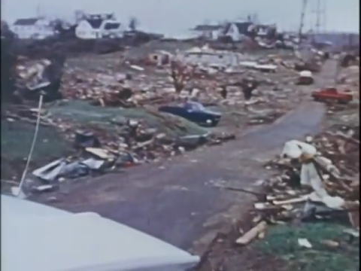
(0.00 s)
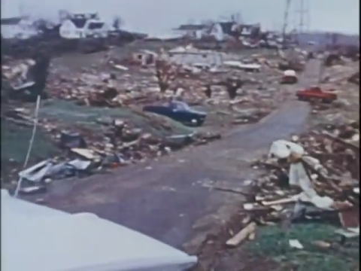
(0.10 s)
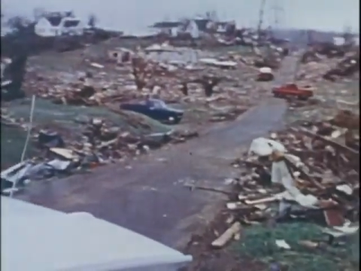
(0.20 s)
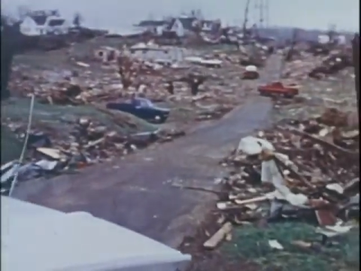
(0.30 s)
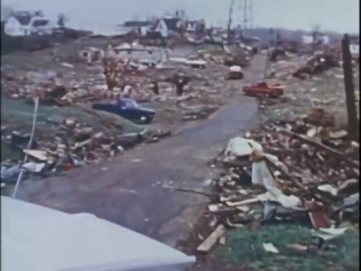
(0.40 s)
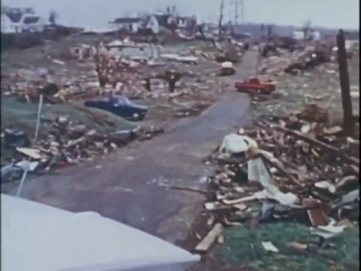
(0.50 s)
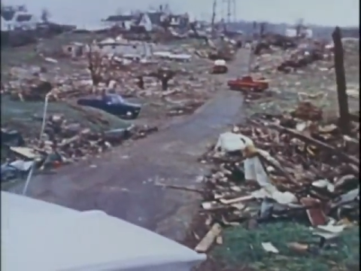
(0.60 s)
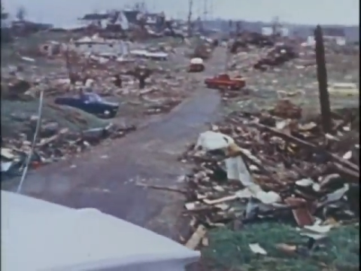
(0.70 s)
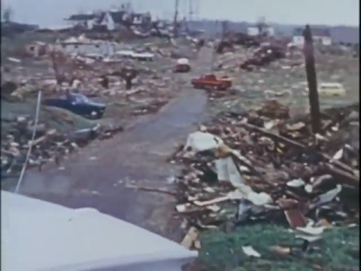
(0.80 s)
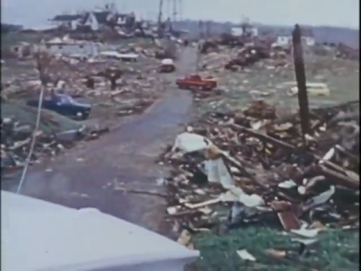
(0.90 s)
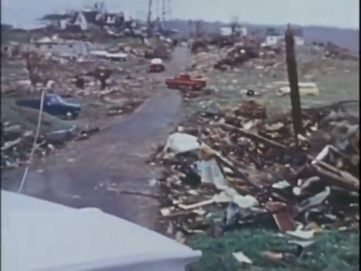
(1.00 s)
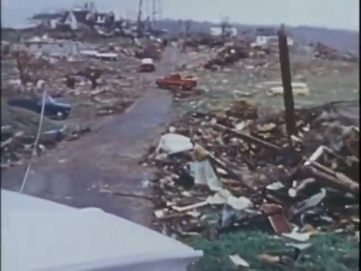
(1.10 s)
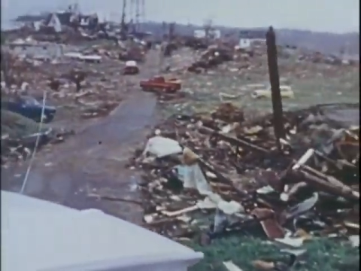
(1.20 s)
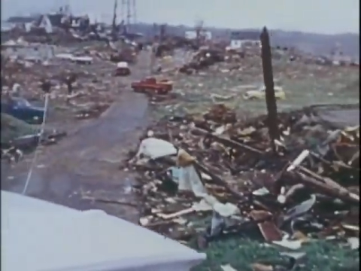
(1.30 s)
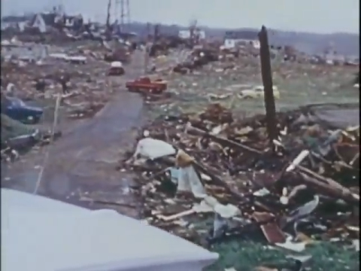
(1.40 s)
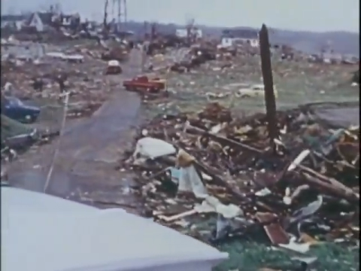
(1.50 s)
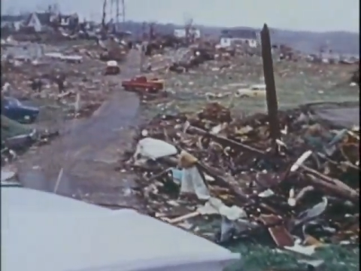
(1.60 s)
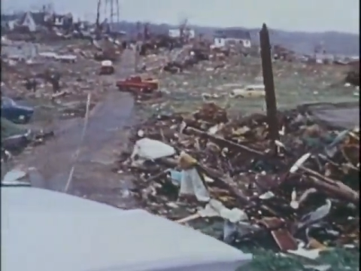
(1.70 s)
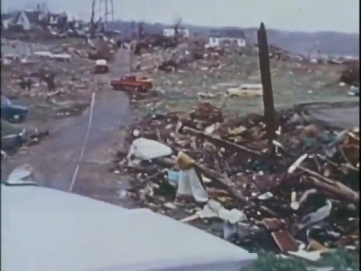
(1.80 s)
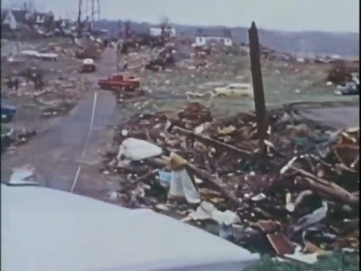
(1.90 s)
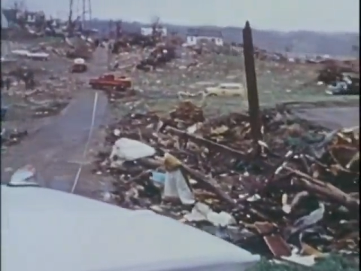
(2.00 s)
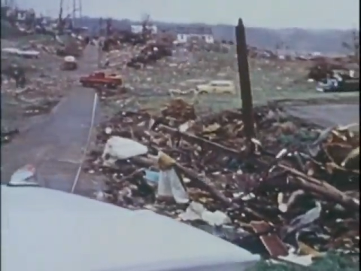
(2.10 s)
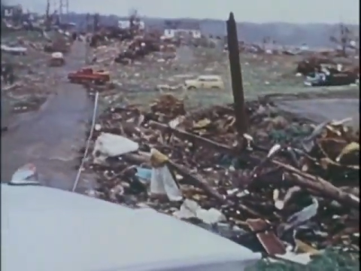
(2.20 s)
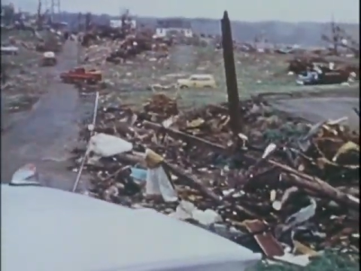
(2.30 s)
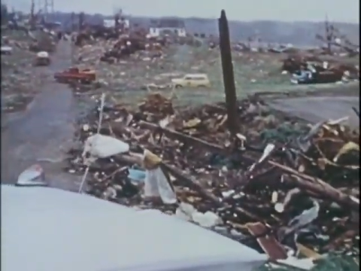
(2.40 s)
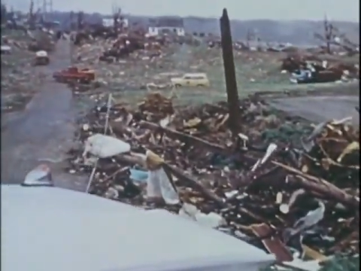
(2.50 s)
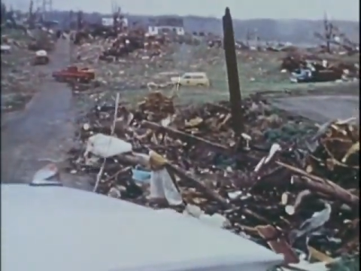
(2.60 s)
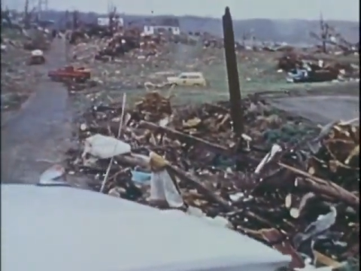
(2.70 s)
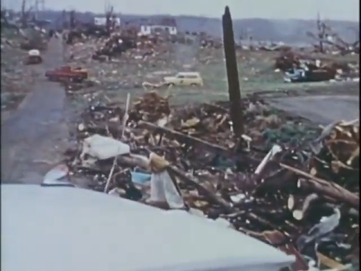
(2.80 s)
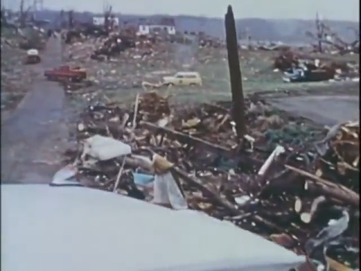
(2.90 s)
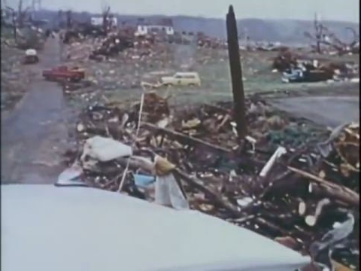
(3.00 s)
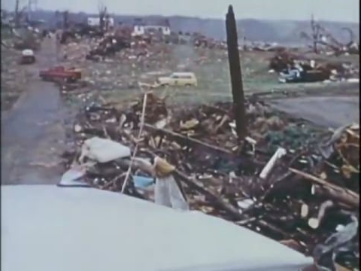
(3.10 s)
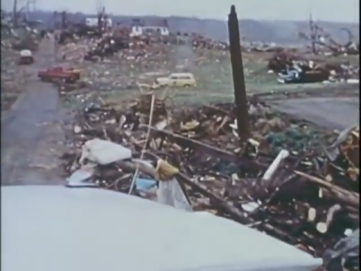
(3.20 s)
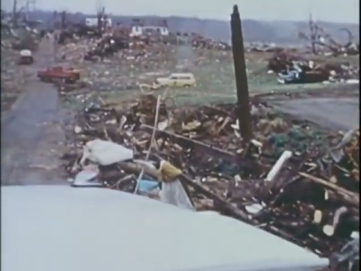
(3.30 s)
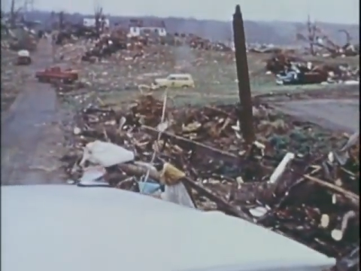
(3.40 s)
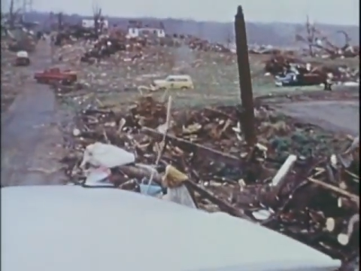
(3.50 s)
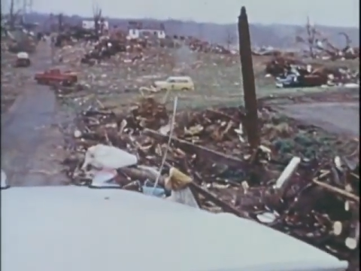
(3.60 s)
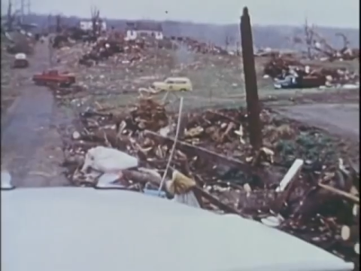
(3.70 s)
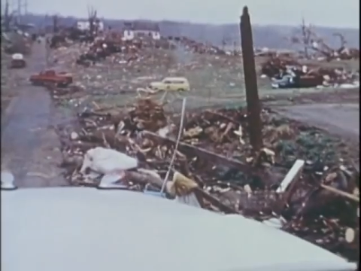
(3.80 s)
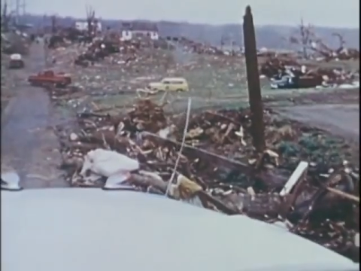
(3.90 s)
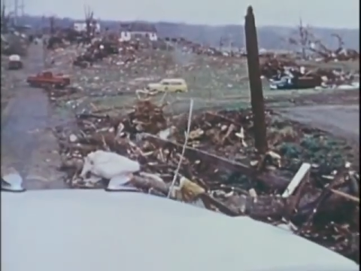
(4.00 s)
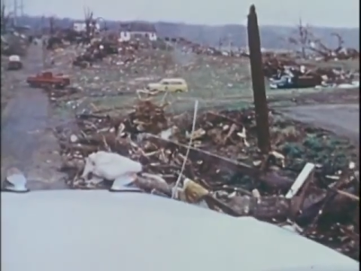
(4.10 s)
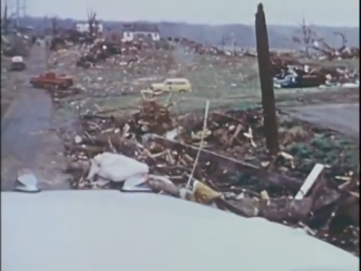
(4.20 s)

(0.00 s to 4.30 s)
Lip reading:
[unreadable: no face in view]